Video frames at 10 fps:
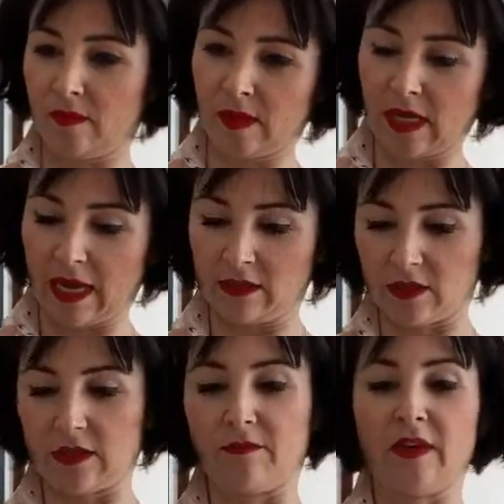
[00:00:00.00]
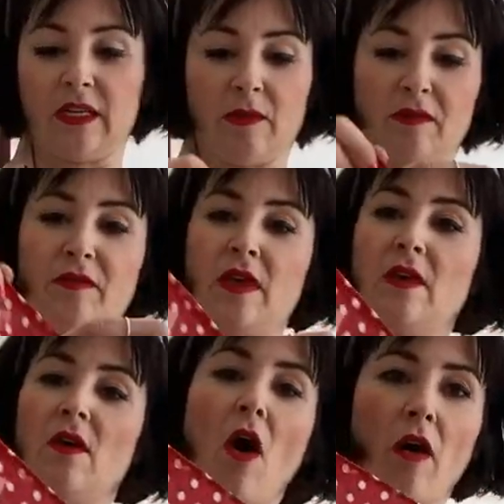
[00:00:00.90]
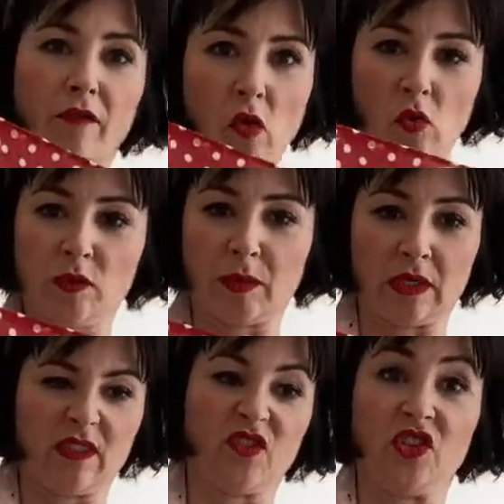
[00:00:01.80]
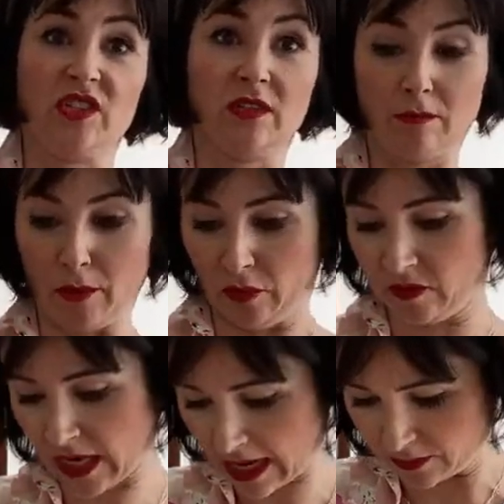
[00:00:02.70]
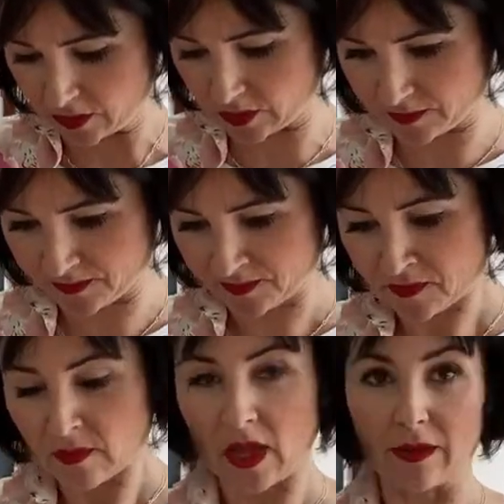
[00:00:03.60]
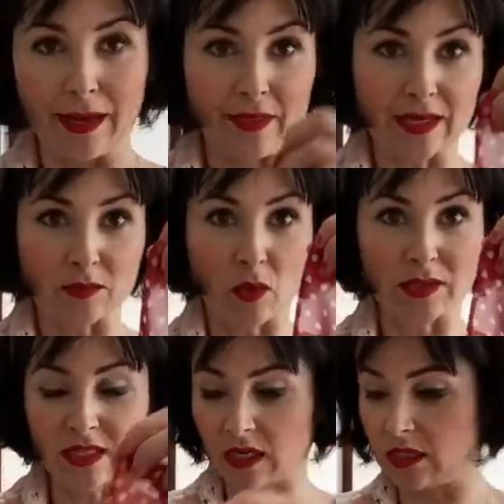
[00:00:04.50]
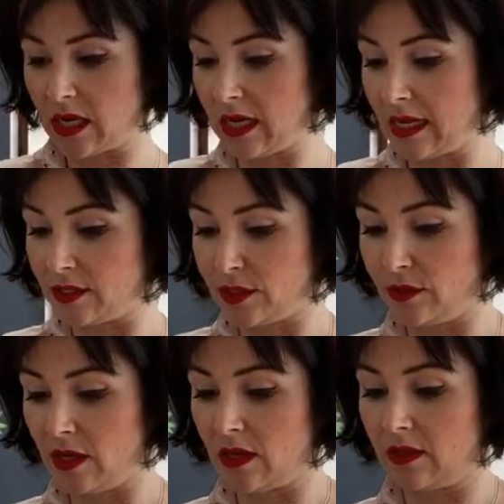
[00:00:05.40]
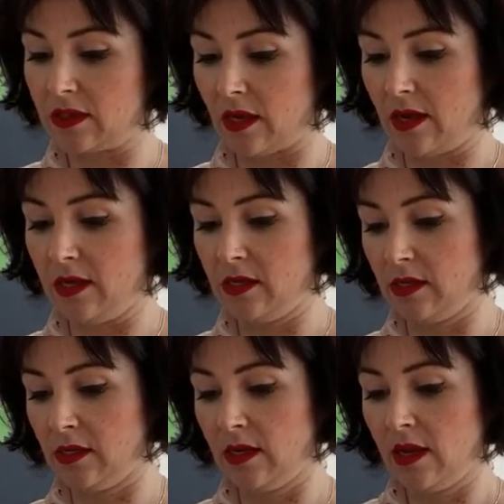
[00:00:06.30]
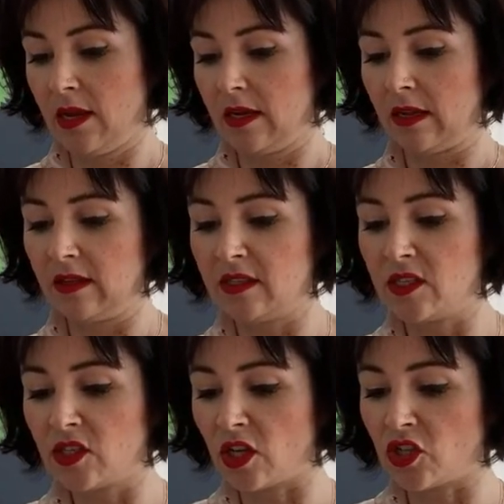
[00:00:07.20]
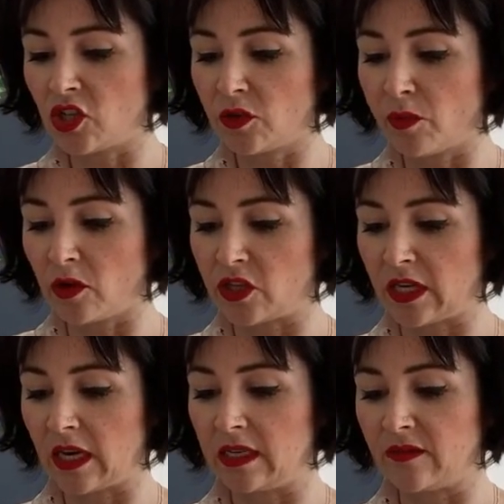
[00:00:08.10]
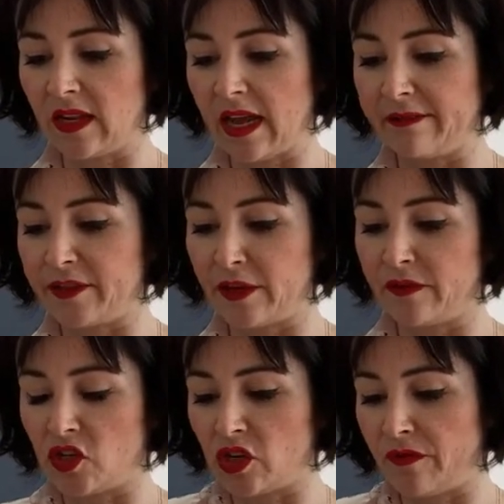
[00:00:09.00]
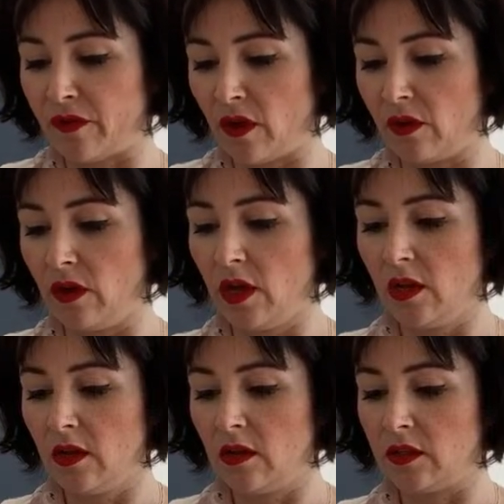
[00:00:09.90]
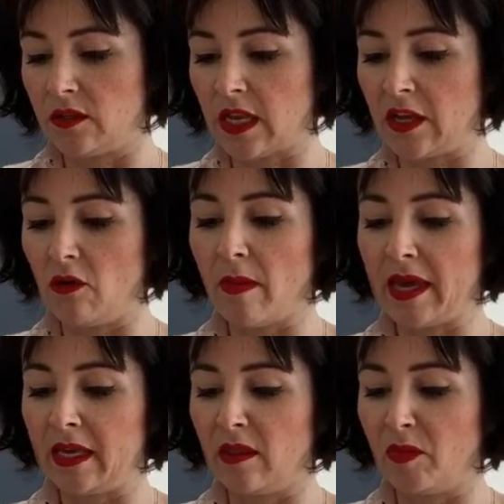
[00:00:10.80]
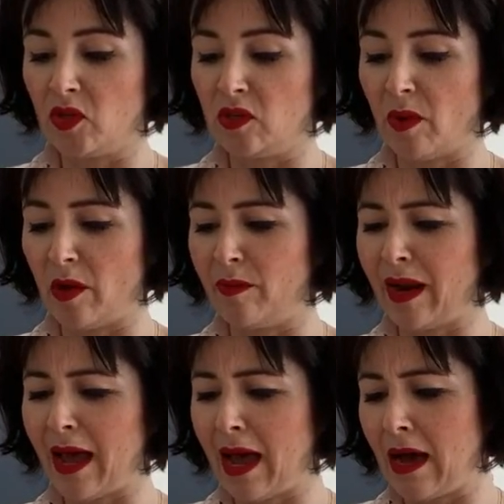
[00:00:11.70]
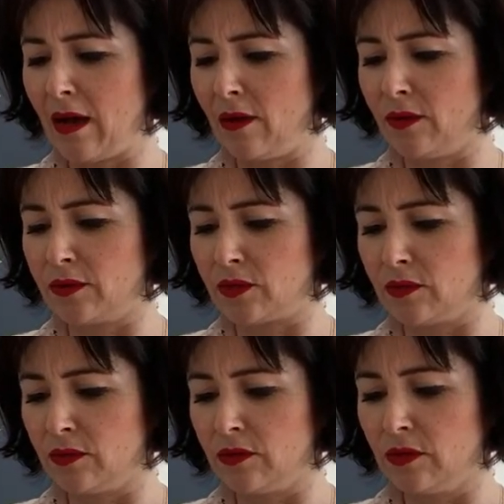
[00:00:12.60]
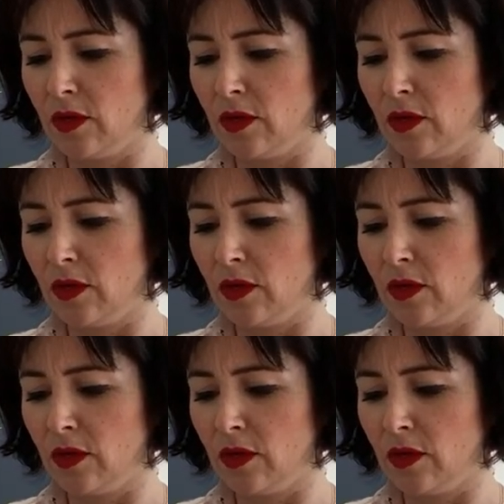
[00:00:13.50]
just finding my feet, of course, because I've just moved house. Okay, that's one side done. Let's do the other side. Now, this is such a good project, guys, for leftover chiffon. So say you're making the pussy bow blouse or